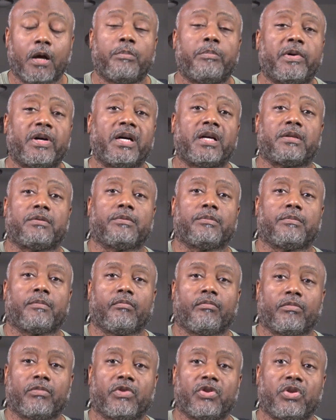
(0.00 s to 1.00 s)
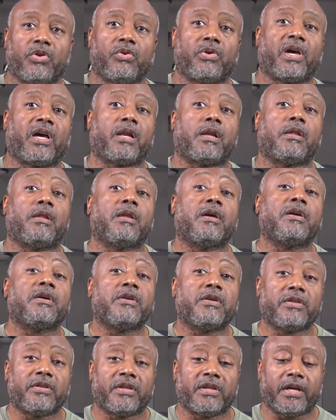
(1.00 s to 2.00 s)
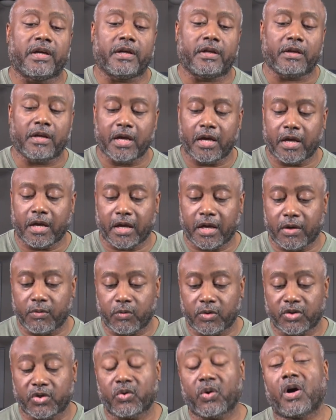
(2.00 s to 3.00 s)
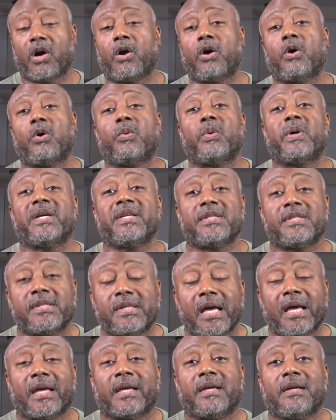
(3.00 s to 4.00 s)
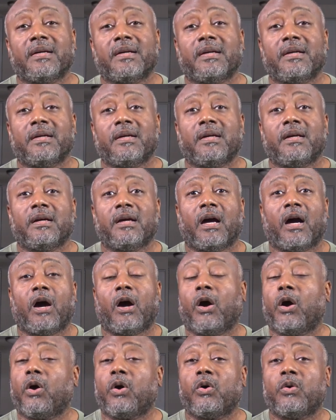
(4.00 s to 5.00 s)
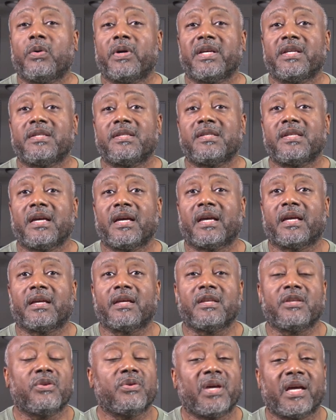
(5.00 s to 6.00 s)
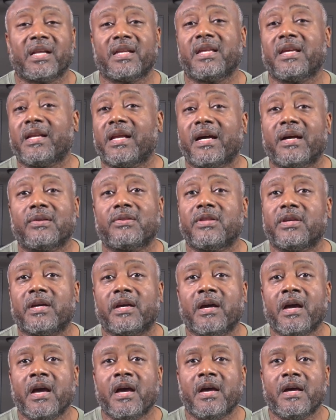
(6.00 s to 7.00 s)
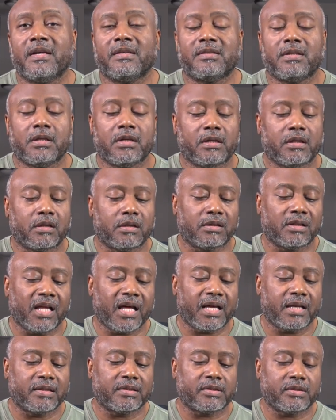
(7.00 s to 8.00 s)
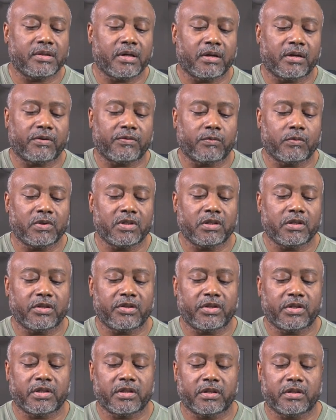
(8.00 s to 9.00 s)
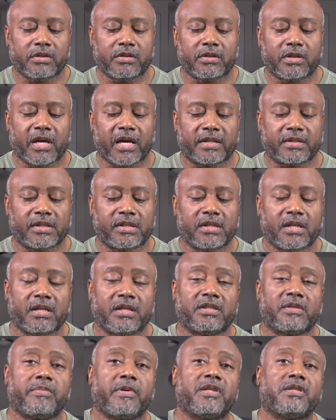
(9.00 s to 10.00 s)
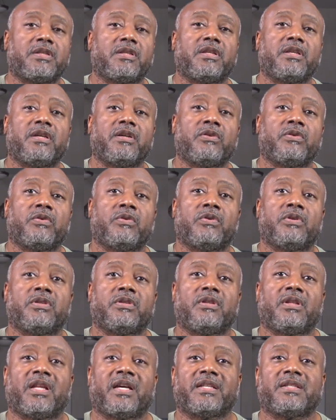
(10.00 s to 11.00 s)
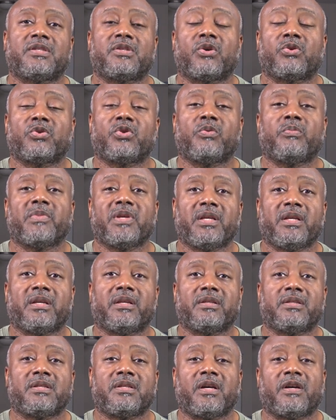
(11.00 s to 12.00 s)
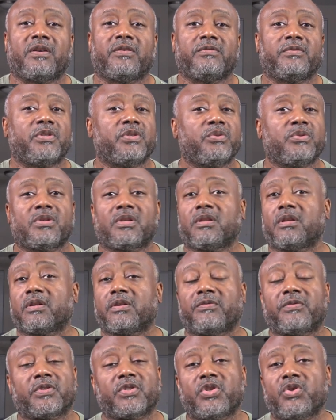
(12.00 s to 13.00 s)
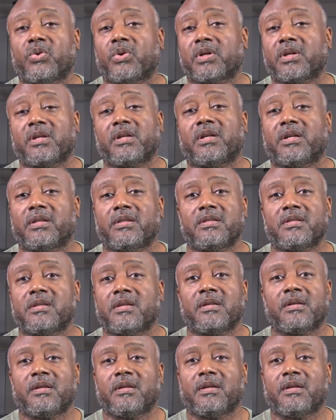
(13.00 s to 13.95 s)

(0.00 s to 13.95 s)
but you got to learn that and what do i always say always say you got to get out there see a lot of stuff one of the things i see especially on like social media and stuff dudes are looking for shortcuts